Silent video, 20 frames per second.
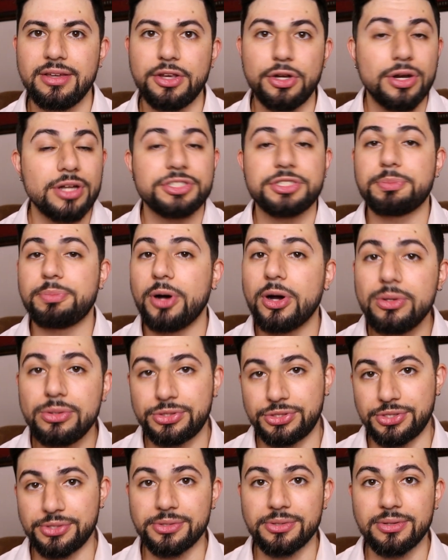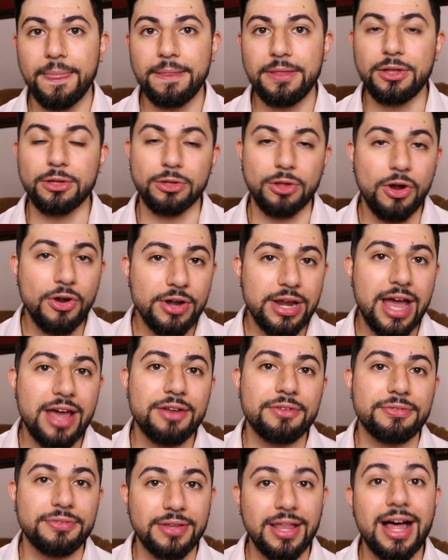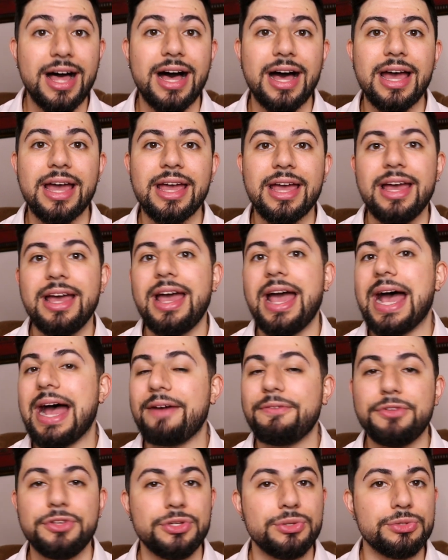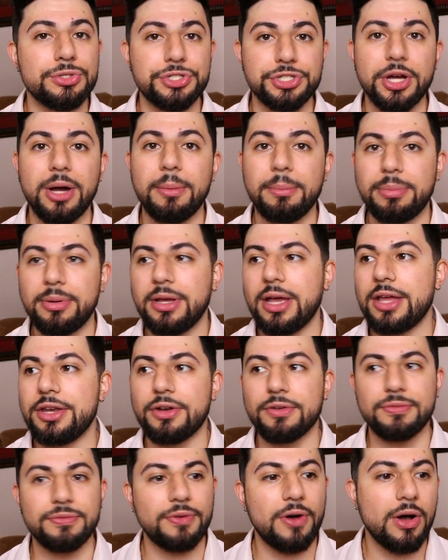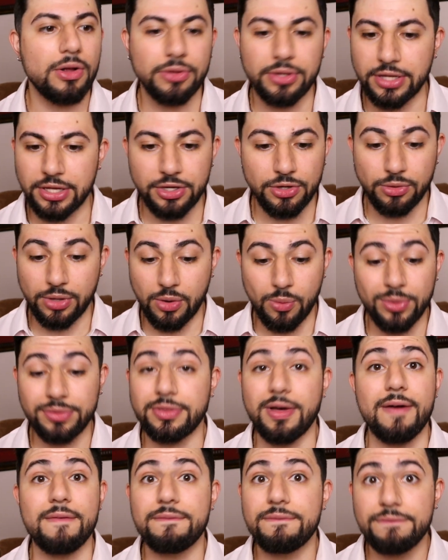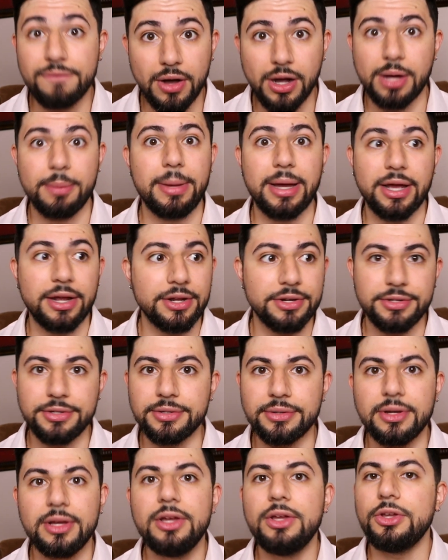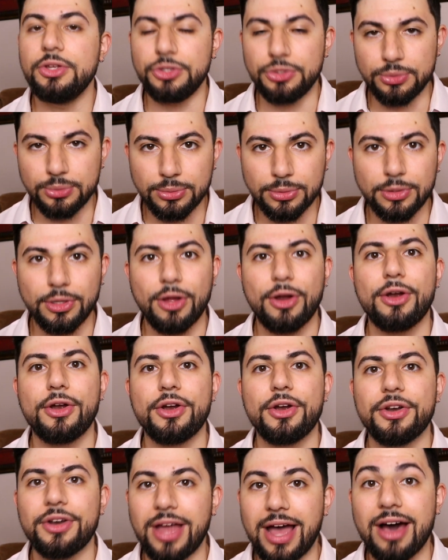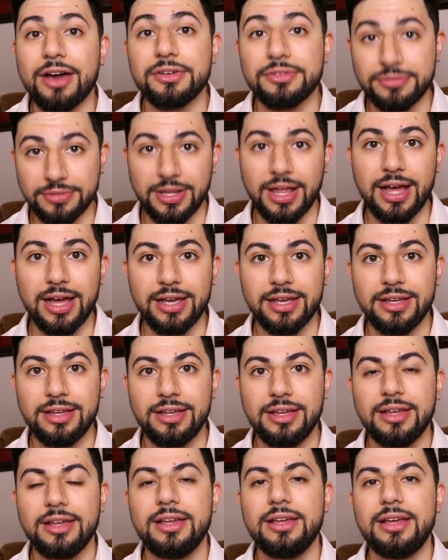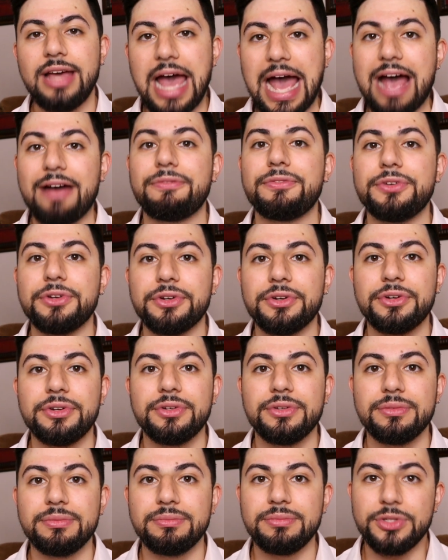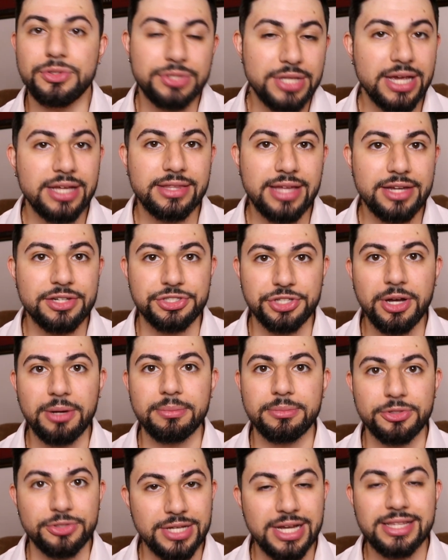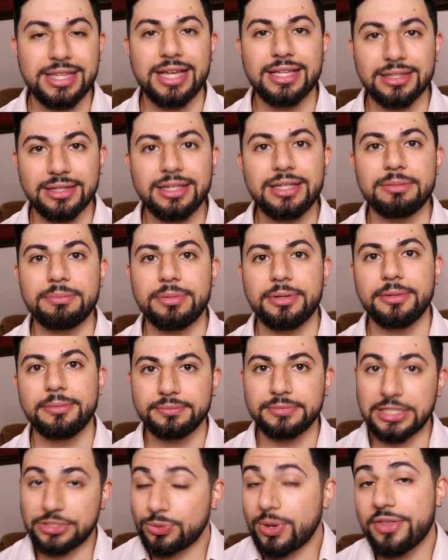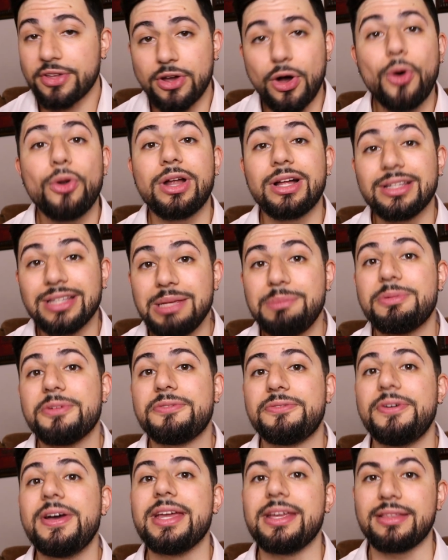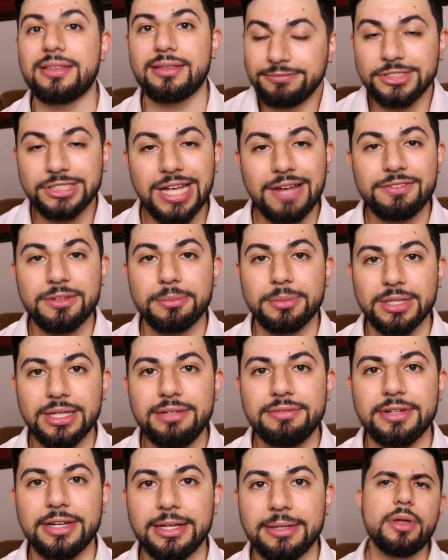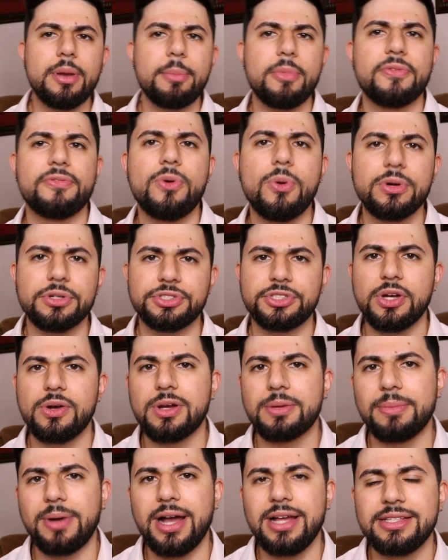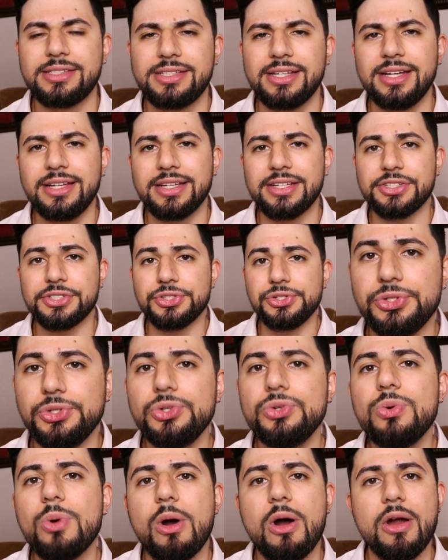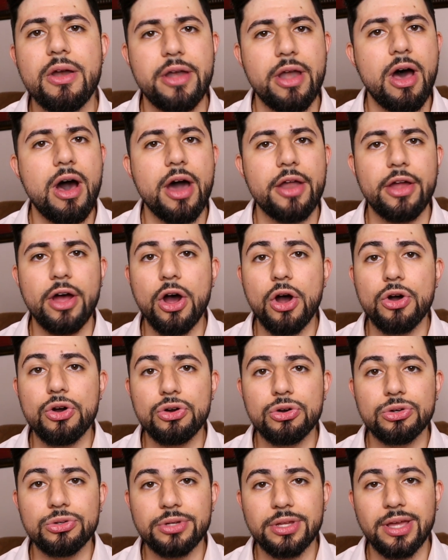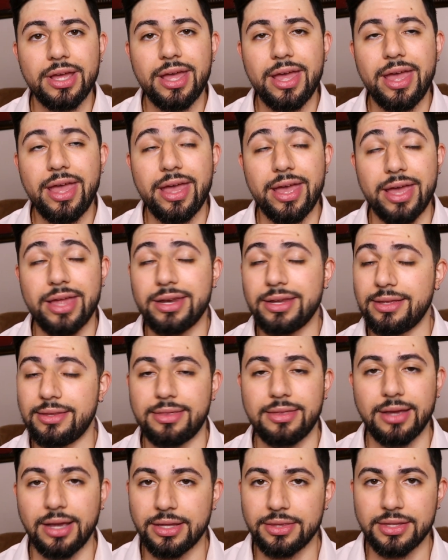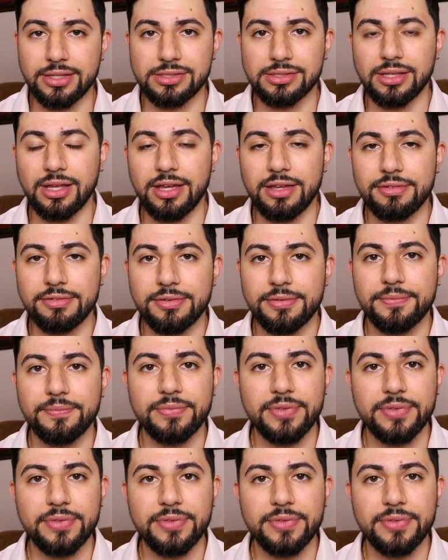You're not supposed to. You learn how to fly after you jump and you're falling and you're like, what the fuck am I gonna do? You learn how to fly after you take that jump, you take that leap. That's why they call it a leap of faith. You just have to believe in it. Number 4 stoic mindset is you are not owed anything in this life.